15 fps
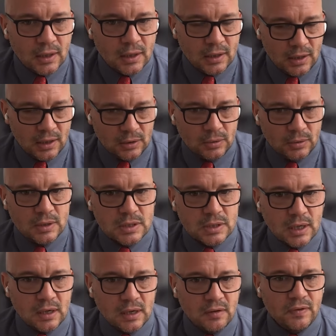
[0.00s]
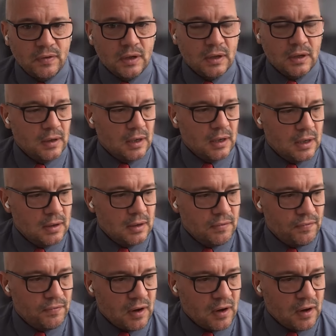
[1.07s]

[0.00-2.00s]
You know, just kind of uh, uh,